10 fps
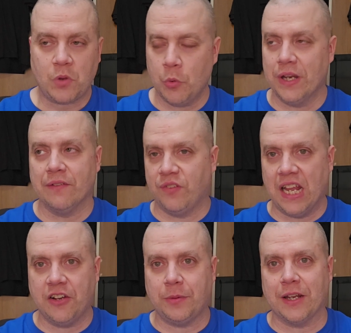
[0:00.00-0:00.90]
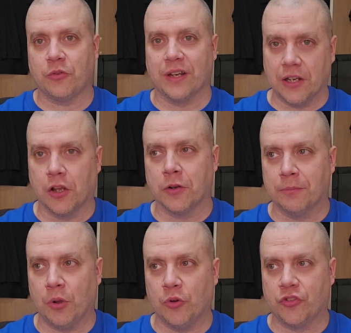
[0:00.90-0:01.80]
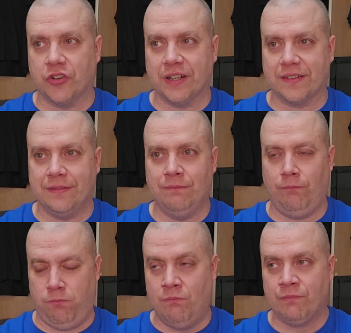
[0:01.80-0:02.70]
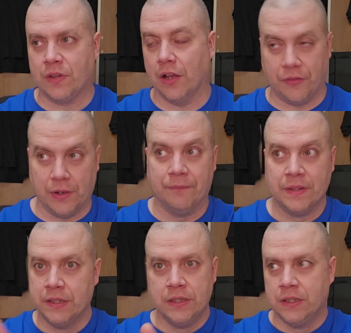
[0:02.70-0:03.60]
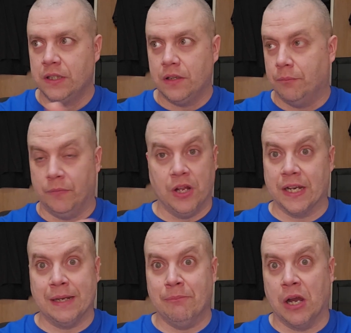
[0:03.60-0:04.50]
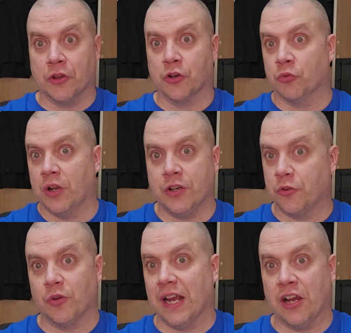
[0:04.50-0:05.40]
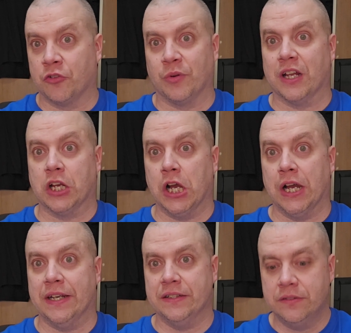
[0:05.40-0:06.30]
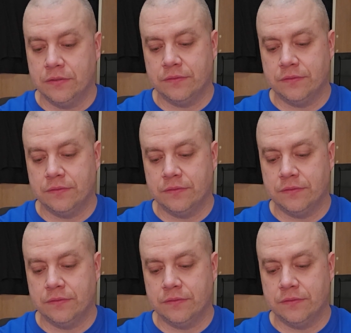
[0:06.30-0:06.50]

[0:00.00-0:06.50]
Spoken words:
We get flashbacks, we get other bullshit of the nutty mother running through the house with a gun,